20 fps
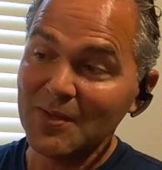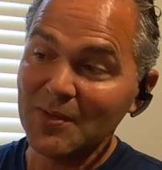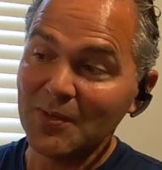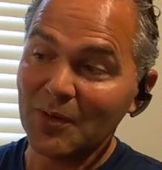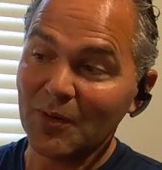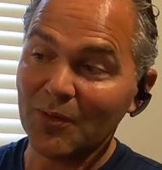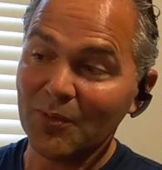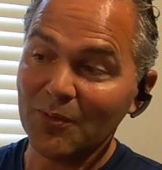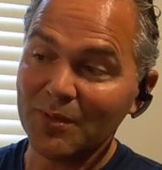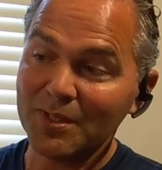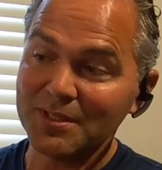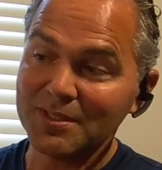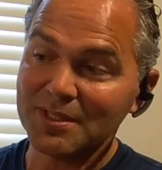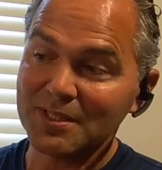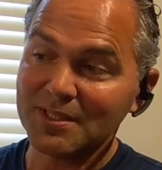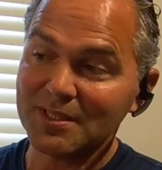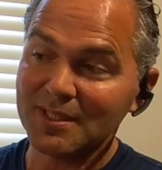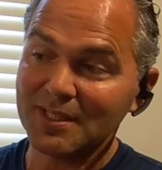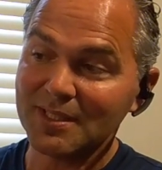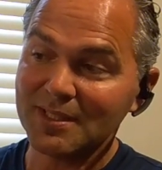always a
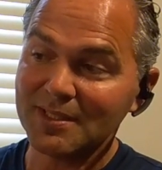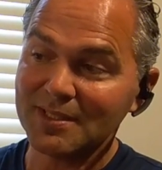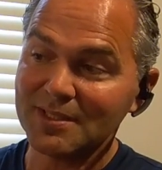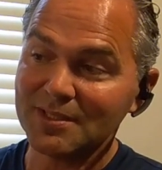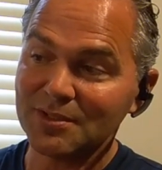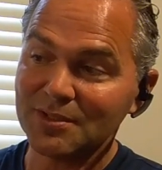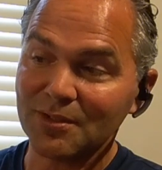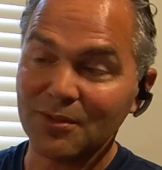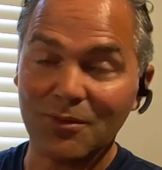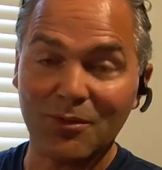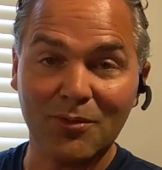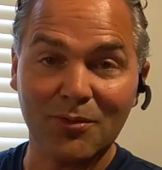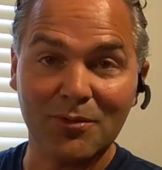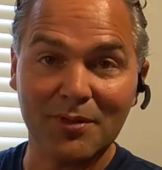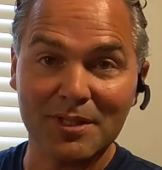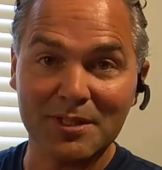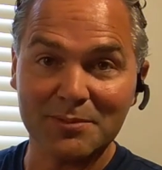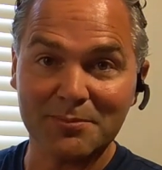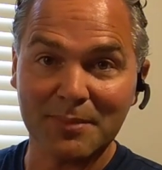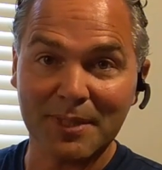thing. These are
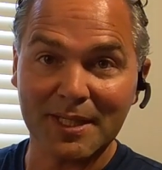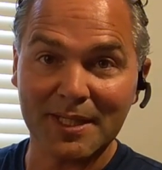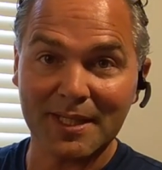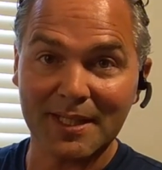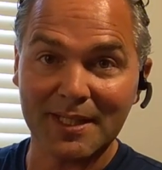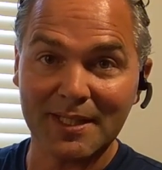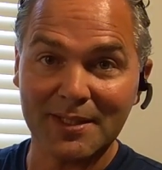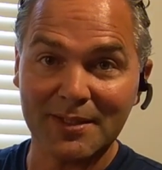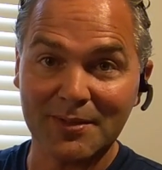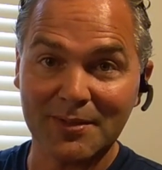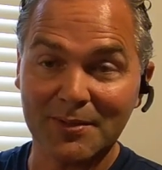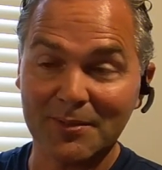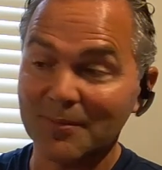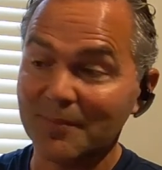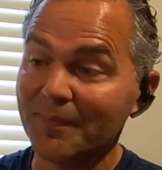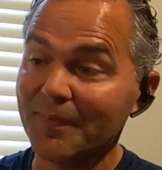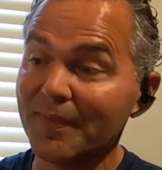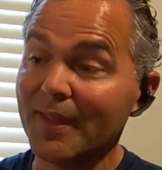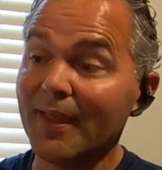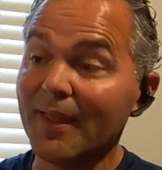always mechanical.
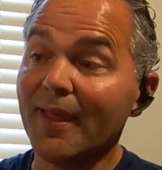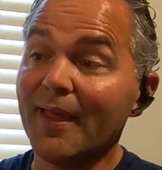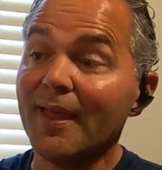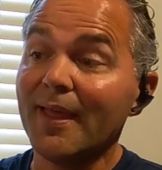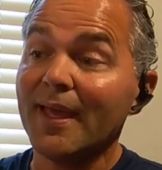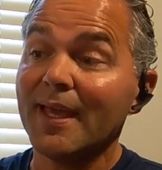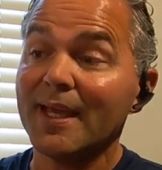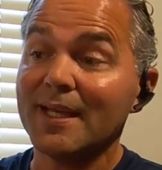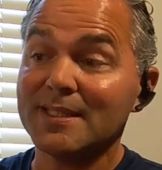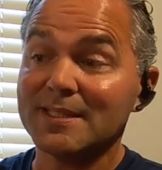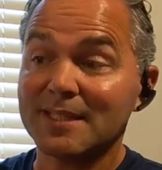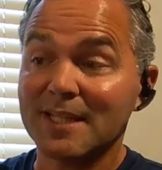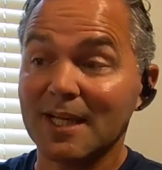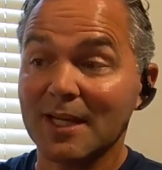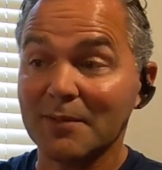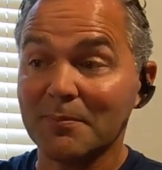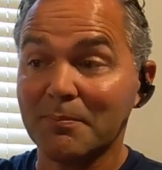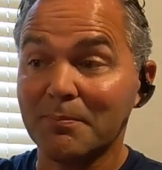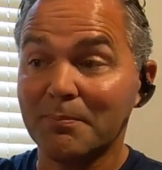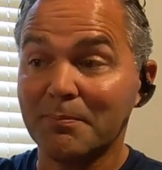It's
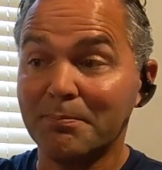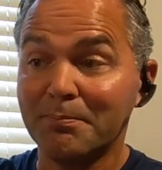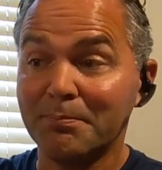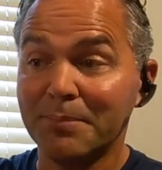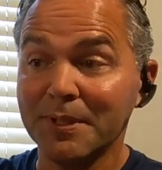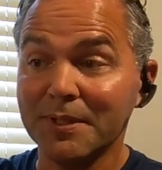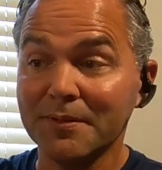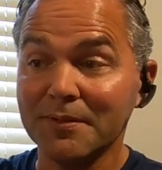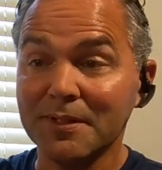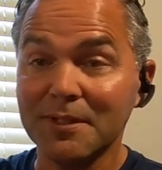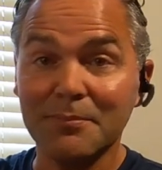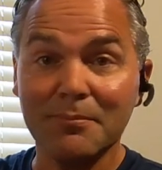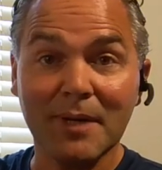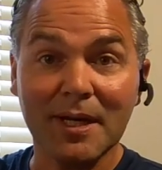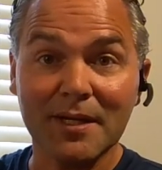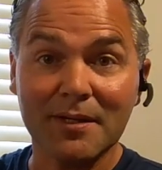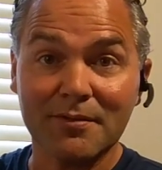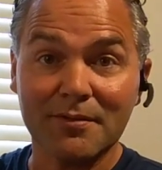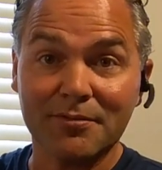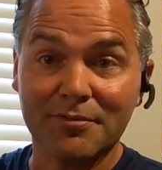got built-in
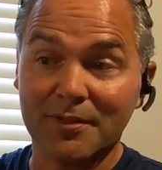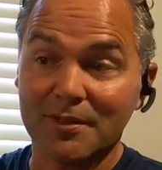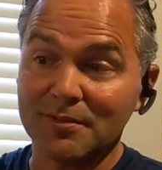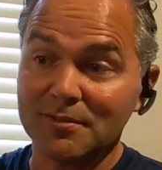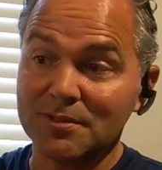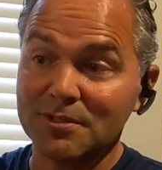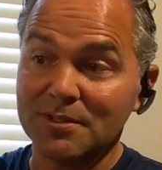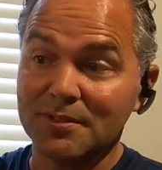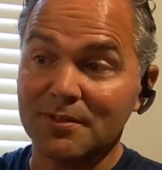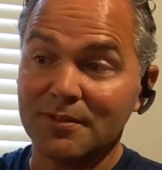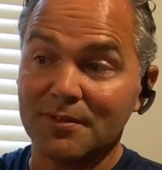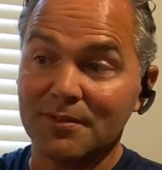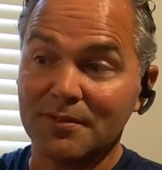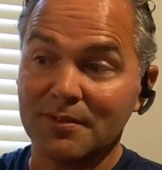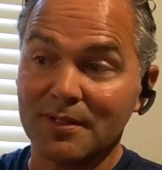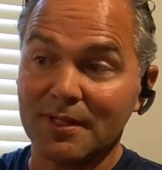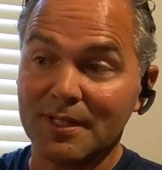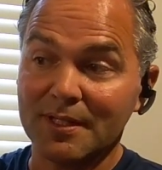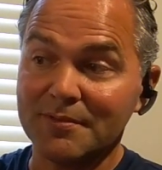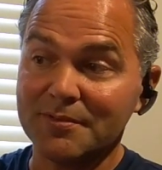microphones,
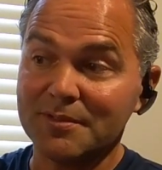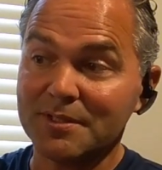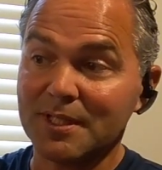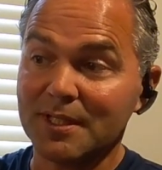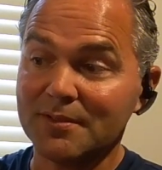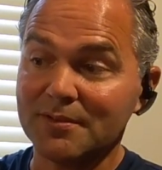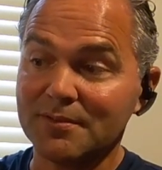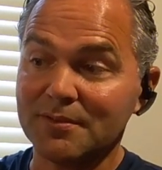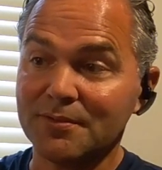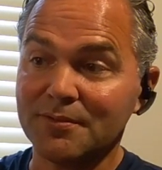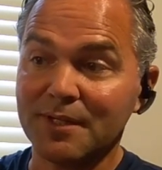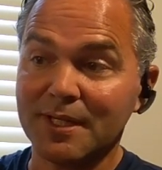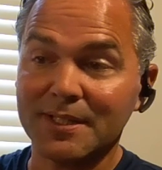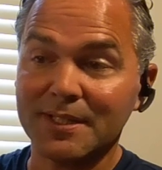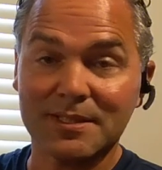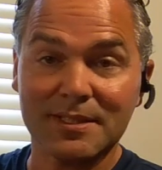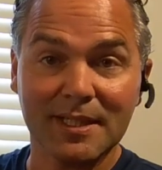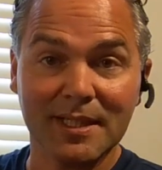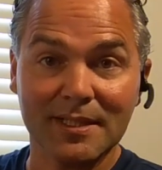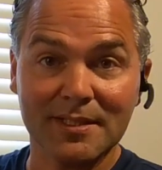left side and the right
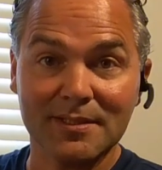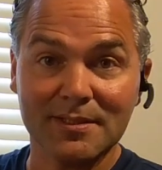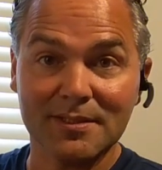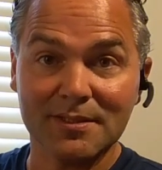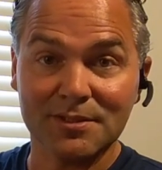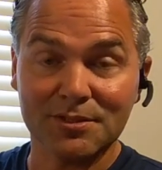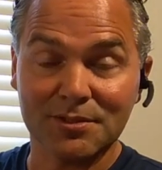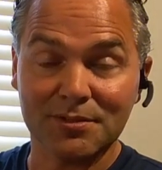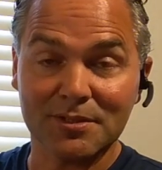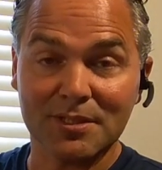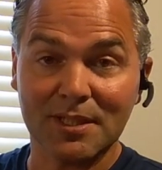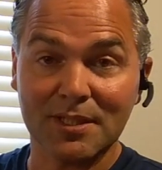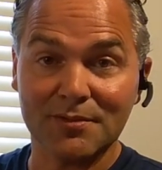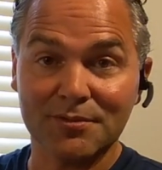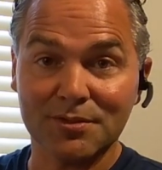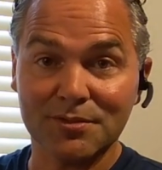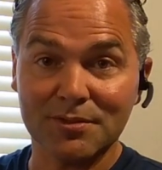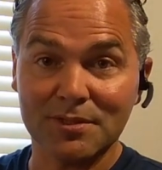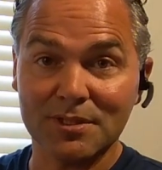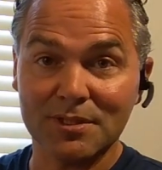side, so it gives
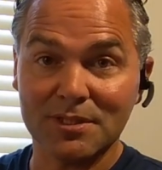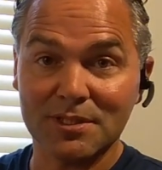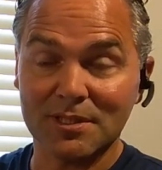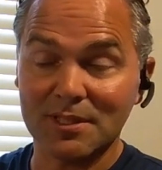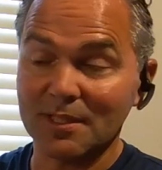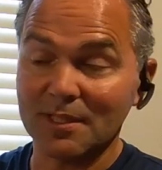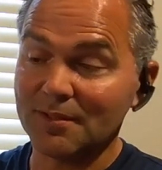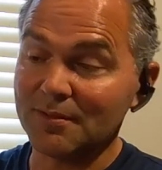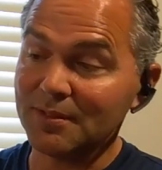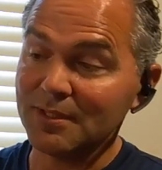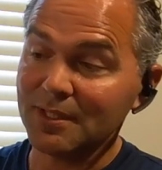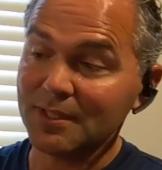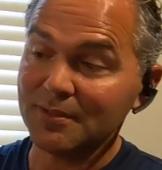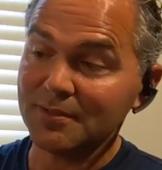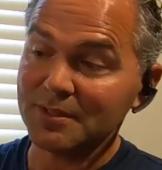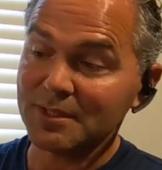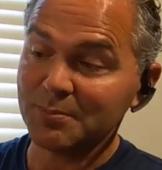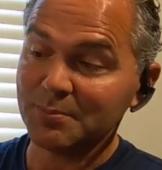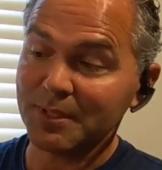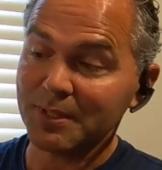you the stereo
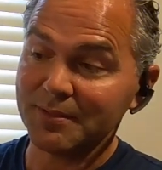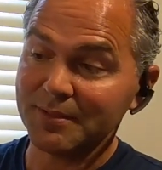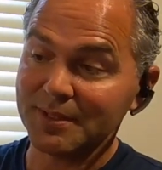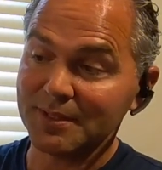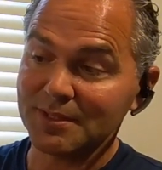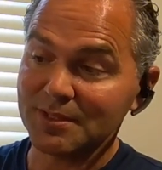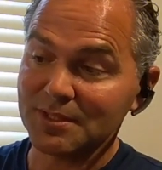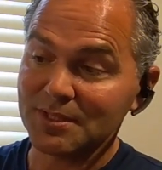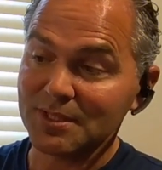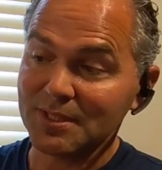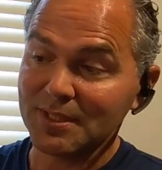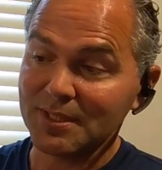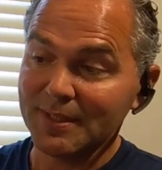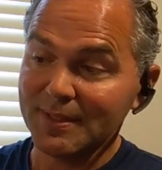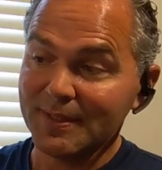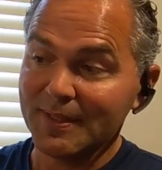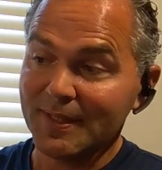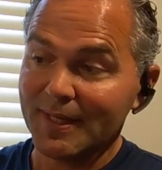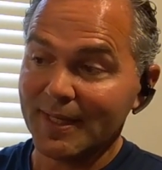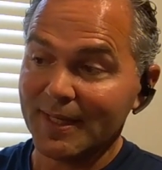experience.
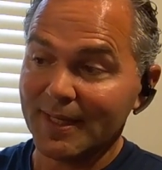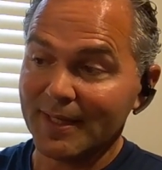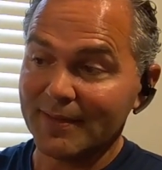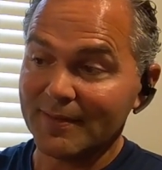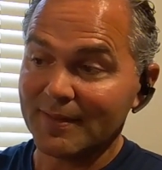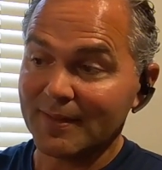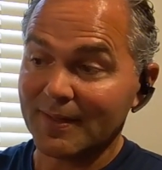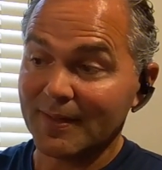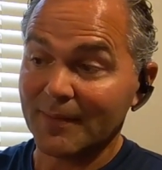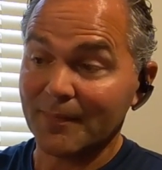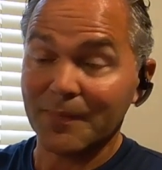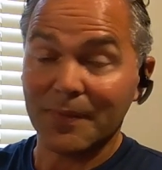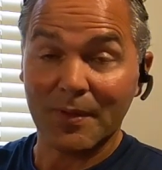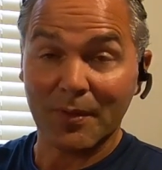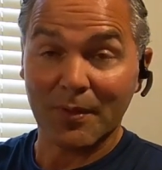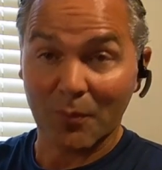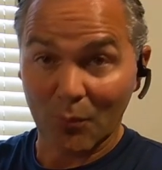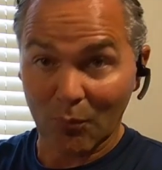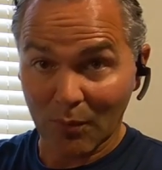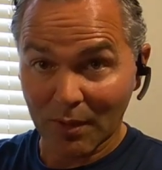And
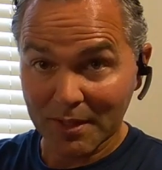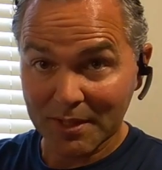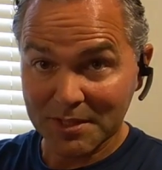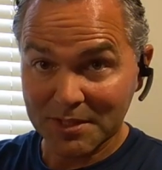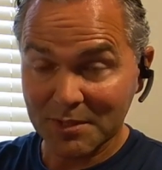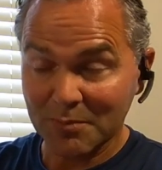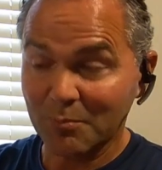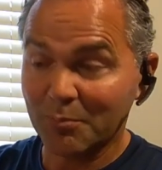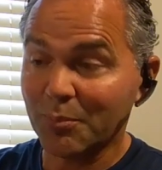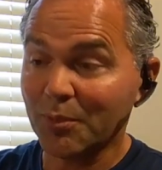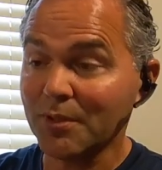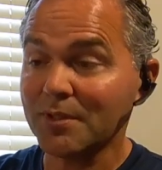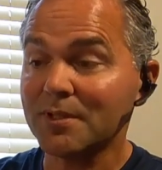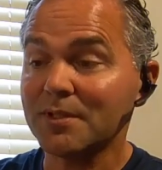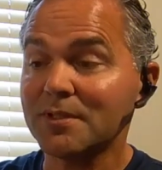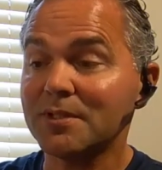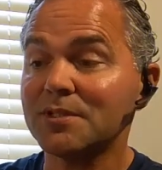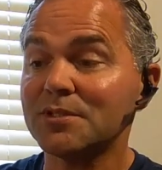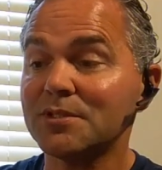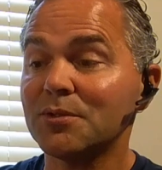what is
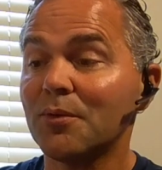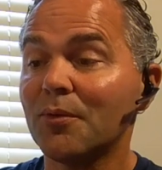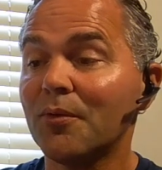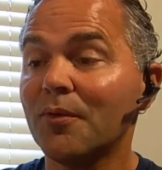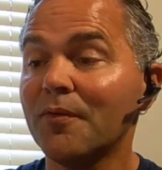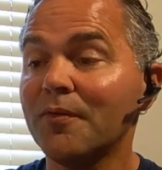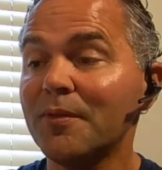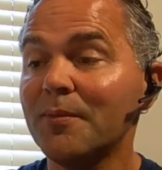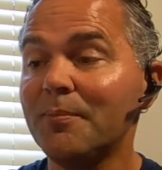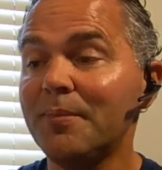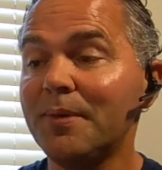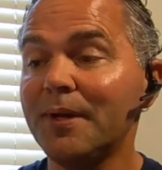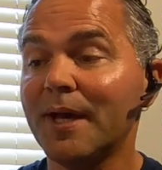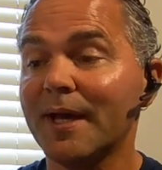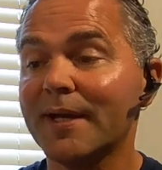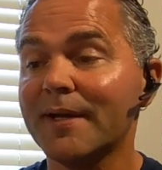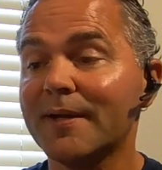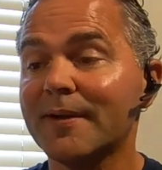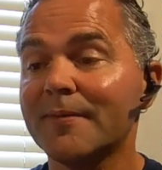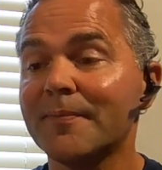important is on the back,